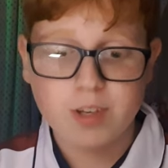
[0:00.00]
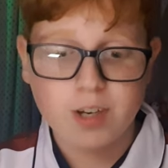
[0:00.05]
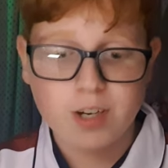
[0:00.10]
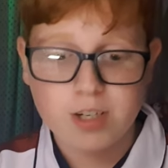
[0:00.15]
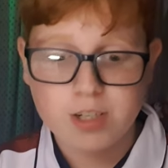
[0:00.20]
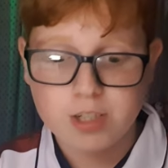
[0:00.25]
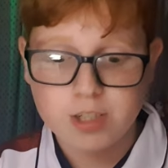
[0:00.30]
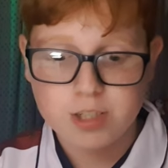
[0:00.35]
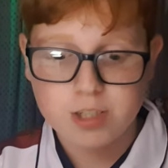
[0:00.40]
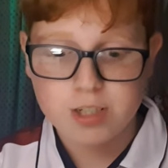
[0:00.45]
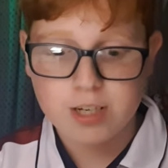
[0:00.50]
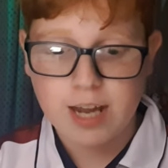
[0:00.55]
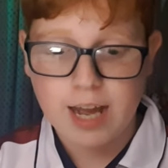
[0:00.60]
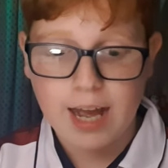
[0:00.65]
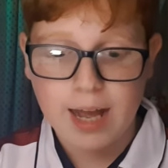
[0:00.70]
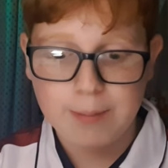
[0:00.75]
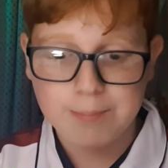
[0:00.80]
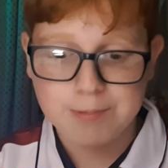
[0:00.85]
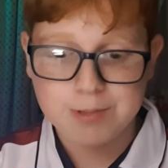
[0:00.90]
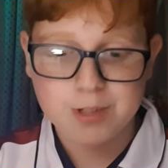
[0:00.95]
just
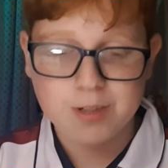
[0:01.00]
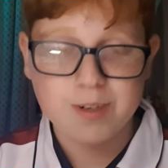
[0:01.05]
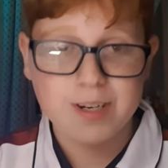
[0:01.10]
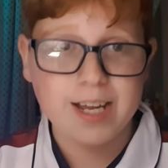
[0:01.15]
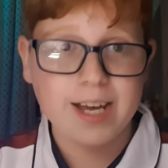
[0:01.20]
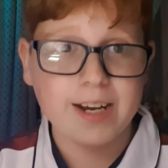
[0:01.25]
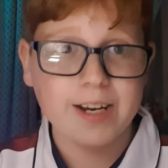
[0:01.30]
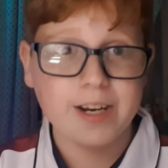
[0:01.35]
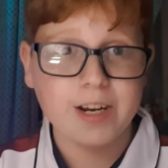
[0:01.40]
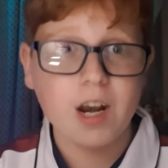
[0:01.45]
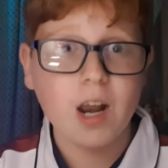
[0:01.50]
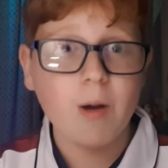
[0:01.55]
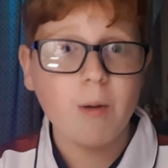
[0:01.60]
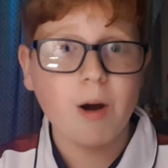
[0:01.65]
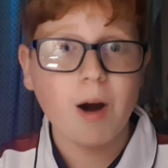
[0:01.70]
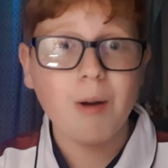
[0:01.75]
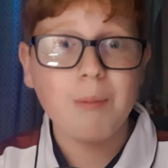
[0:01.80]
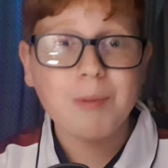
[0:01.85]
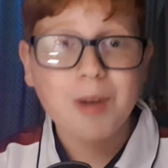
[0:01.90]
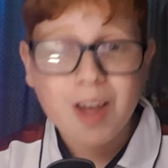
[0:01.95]
absolutely had a glow
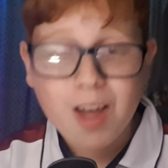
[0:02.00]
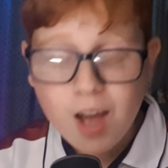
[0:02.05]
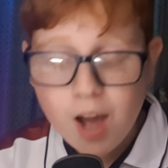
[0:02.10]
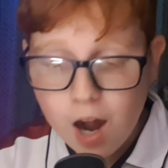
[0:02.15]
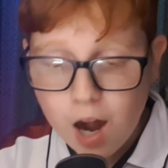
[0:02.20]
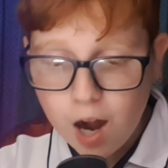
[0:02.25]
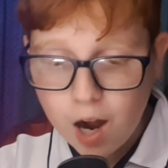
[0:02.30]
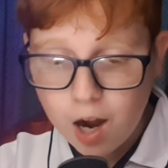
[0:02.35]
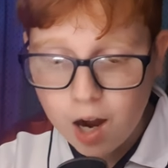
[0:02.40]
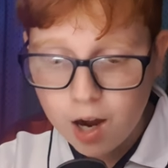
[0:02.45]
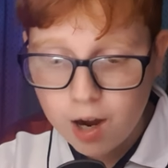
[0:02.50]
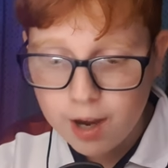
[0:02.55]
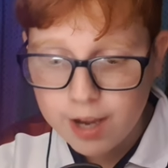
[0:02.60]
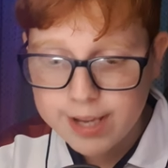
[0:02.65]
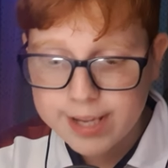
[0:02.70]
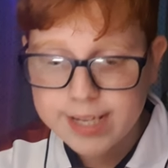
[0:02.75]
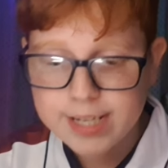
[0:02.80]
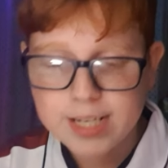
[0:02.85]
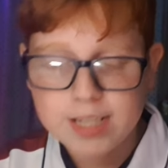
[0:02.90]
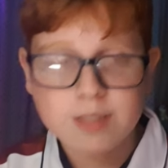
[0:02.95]
up.
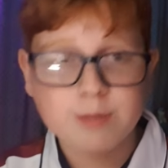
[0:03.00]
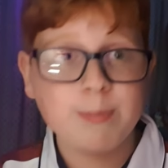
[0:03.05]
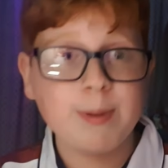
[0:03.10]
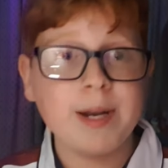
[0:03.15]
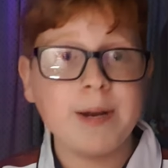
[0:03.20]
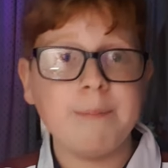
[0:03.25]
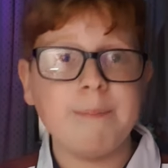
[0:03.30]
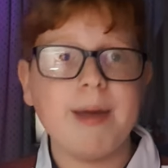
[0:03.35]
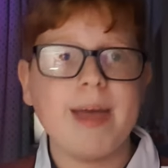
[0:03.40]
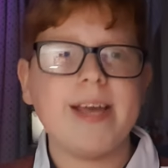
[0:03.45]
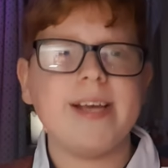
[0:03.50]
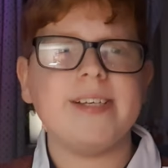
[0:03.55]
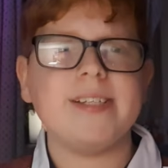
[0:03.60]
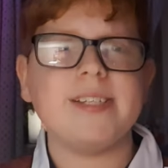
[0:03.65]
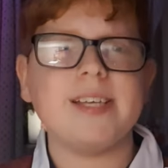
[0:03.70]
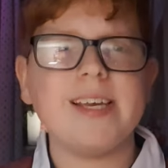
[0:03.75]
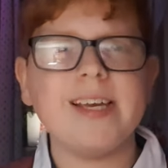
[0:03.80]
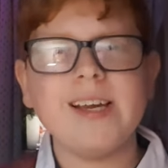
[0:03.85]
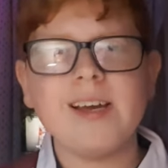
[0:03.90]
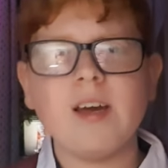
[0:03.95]
He has been
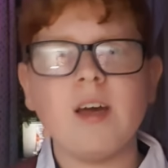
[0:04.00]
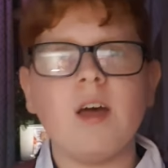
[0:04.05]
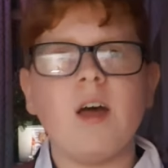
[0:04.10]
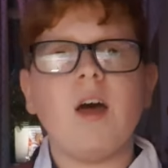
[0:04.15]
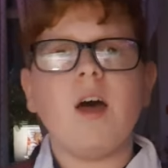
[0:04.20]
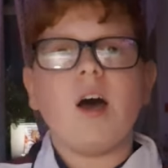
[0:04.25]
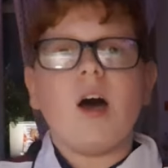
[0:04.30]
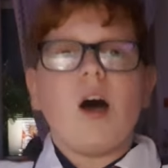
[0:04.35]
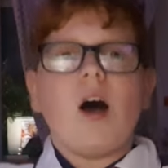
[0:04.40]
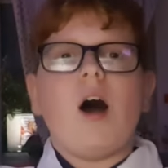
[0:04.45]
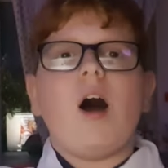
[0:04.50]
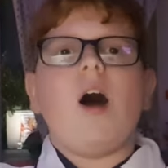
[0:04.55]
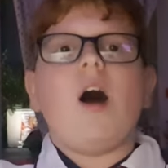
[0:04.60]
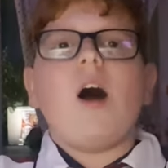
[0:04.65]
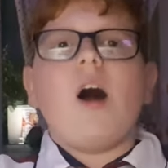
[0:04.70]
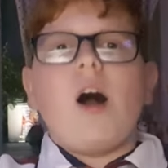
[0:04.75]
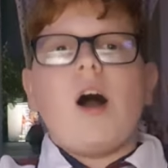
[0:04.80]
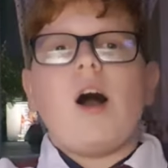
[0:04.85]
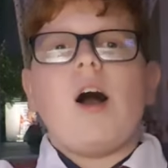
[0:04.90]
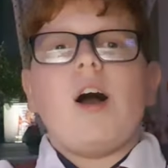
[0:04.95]
amazing.
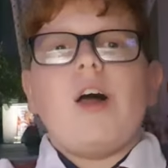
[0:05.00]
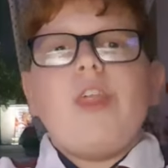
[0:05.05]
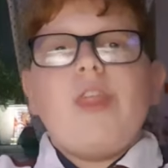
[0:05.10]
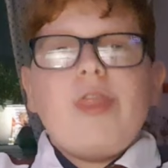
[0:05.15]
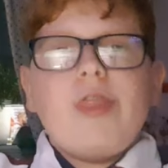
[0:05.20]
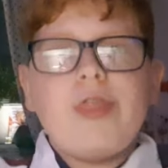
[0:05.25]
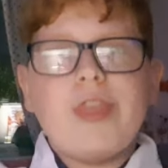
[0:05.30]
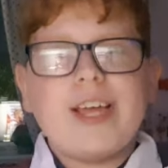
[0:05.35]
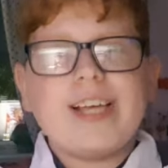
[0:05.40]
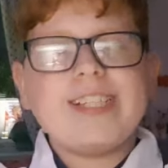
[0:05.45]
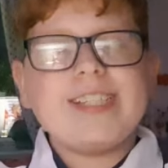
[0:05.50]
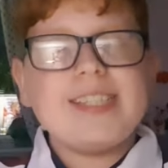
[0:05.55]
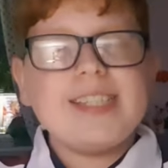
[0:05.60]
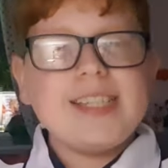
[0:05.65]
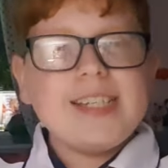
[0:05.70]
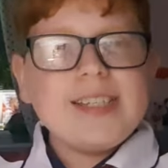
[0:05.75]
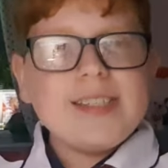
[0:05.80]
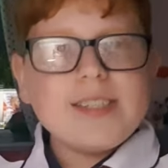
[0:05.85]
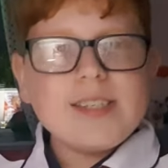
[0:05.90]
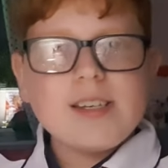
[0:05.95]
This
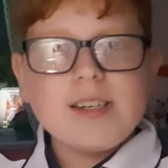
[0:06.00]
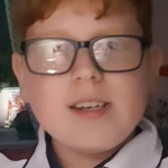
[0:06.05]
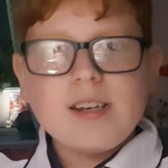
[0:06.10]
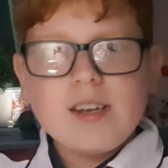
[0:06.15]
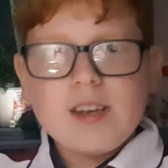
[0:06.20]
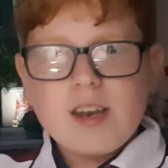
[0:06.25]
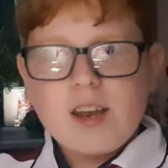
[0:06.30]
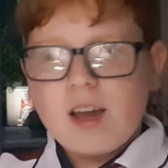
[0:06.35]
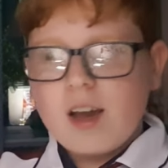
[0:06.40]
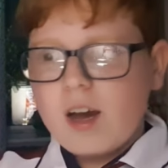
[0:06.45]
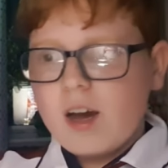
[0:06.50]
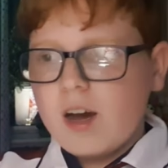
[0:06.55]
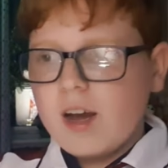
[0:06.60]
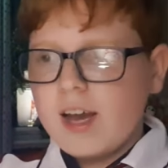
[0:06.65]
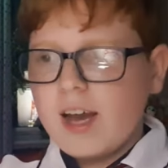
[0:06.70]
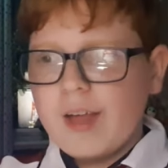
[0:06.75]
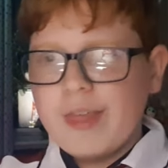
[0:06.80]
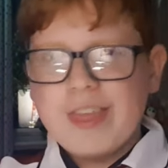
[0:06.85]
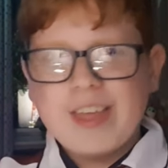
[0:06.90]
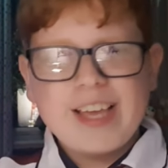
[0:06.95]
season,
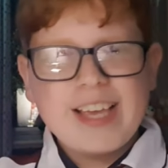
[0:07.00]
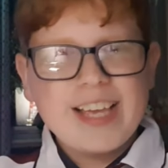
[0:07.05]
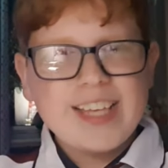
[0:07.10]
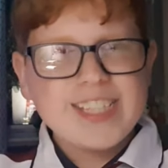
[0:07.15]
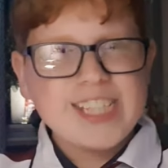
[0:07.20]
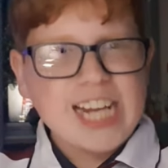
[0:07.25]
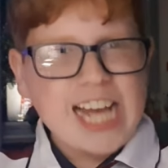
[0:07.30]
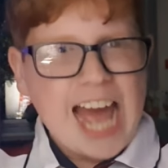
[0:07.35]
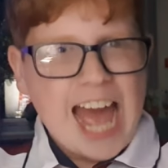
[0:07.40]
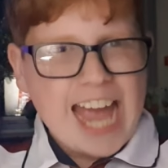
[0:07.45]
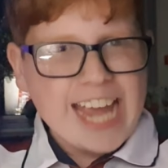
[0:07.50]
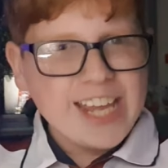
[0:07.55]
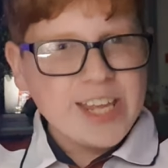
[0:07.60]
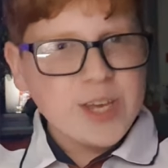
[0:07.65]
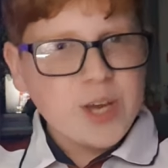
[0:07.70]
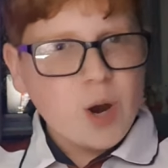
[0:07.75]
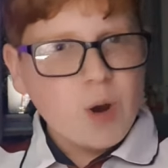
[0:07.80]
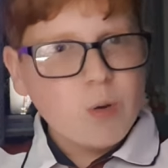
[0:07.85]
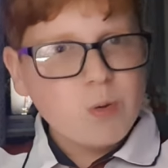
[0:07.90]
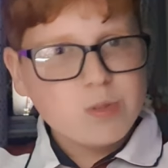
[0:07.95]
I think he has like
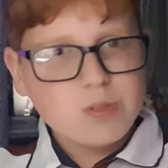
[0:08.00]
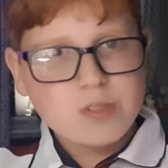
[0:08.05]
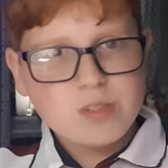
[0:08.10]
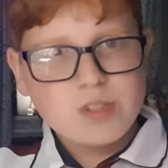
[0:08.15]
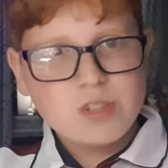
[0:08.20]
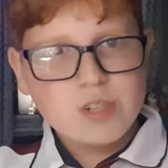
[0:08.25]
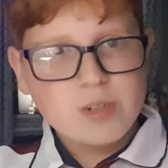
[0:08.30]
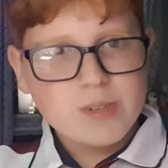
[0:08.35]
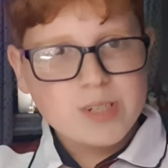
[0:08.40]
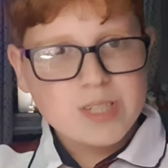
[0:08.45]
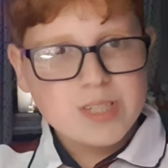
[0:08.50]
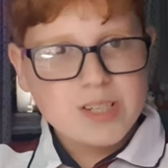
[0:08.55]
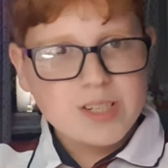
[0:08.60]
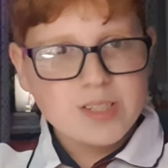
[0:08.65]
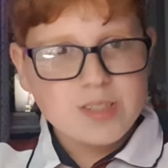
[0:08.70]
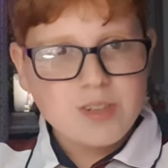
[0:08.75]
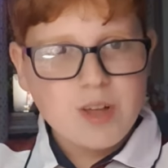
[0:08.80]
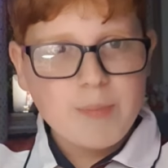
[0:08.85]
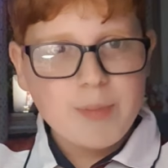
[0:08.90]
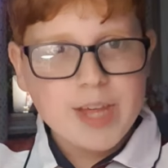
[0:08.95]
8 goals and 2
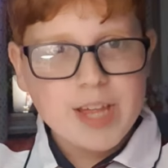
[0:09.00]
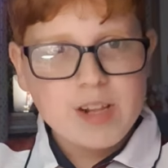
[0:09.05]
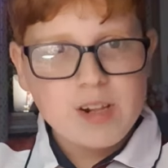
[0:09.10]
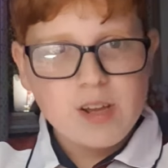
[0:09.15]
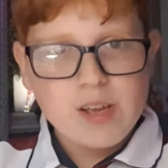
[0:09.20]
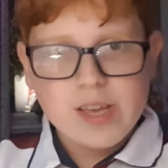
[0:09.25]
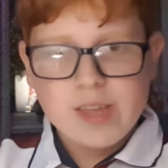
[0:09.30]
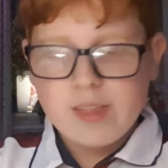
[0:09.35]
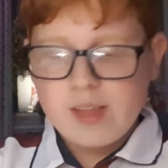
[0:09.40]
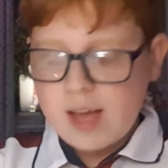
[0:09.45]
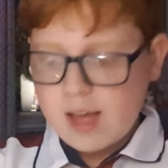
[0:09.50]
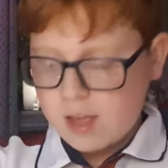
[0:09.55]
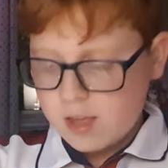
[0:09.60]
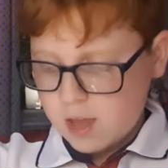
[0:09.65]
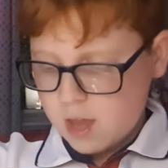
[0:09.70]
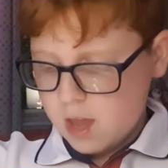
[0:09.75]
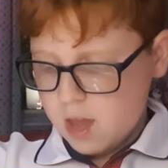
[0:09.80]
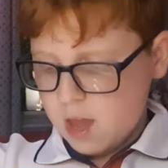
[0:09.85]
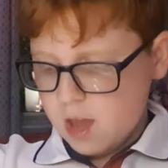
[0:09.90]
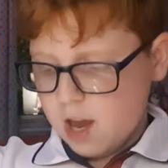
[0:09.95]
assists, something like that.
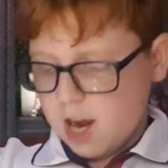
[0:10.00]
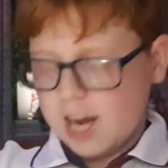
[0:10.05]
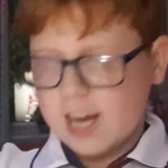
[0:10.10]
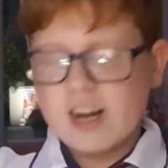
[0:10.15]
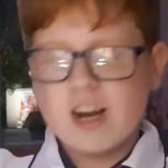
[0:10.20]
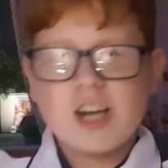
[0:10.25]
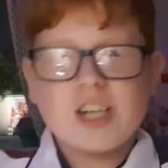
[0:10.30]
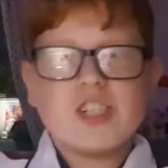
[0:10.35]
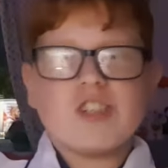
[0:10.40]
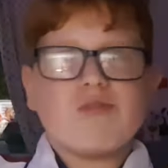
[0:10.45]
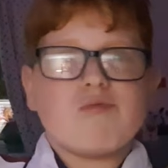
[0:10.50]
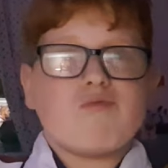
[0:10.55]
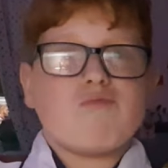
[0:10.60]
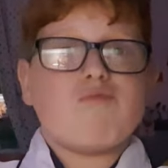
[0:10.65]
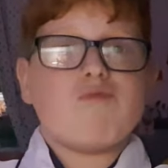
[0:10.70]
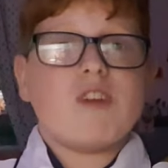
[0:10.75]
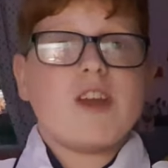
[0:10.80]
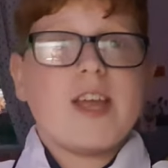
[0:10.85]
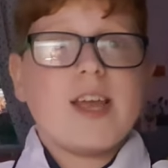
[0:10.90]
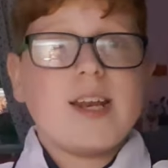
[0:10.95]
And I just
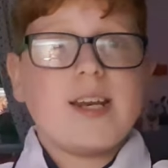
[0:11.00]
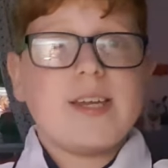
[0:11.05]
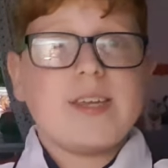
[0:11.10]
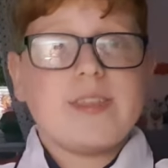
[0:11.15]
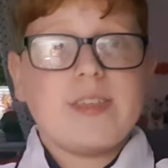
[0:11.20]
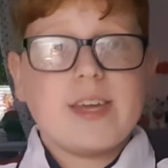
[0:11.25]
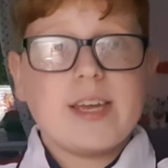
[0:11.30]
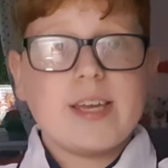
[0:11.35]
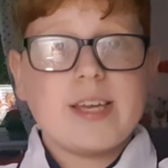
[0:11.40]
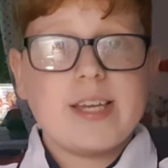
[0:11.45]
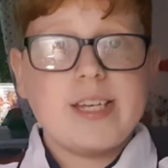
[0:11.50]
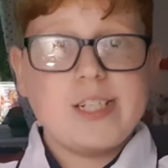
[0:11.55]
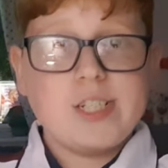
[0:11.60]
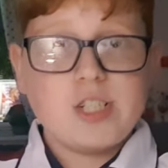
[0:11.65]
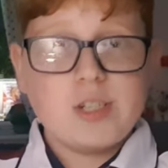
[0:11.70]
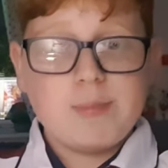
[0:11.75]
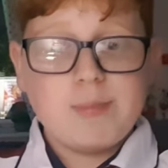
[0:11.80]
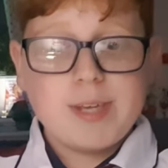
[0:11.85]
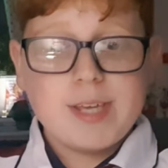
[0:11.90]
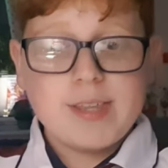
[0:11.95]
really think he
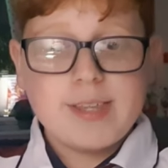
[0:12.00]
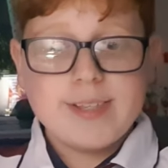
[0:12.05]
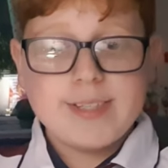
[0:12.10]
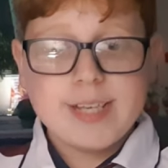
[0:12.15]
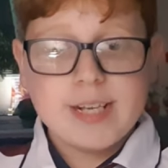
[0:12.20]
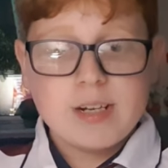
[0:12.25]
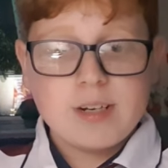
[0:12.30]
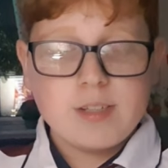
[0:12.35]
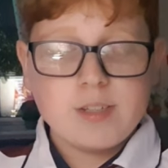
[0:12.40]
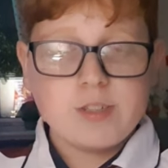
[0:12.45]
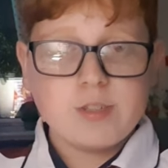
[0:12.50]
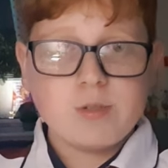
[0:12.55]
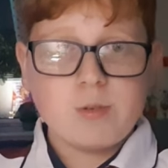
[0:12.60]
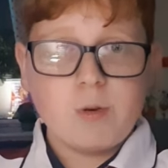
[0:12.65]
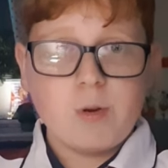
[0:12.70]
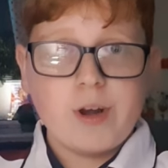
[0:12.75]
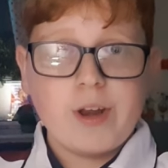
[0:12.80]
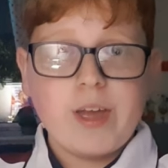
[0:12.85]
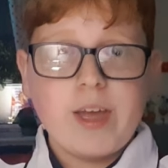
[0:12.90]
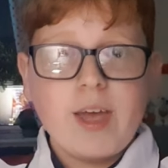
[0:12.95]
should be in this England
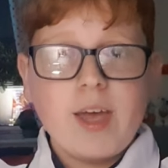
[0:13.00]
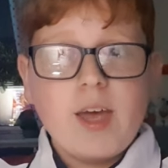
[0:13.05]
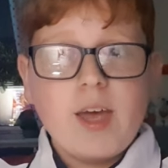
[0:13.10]
squad.